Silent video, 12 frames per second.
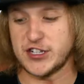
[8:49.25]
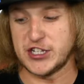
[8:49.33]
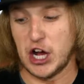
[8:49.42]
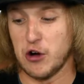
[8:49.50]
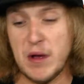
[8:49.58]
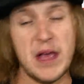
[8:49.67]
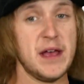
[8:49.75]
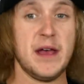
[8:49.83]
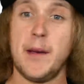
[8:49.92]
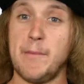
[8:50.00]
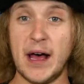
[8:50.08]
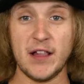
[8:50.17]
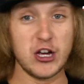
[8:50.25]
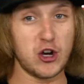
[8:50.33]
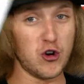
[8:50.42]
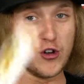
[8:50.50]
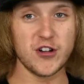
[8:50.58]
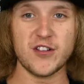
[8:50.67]
So, Melon
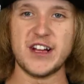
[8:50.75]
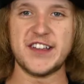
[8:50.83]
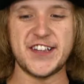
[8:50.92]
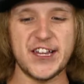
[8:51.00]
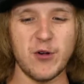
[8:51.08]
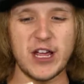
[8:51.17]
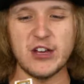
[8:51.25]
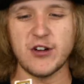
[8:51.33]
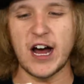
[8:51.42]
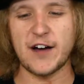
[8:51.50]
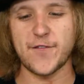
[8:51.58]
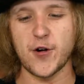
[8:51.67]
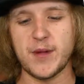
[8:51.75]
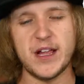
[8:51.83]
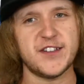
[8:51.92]
Cooler, let's see what you got for me.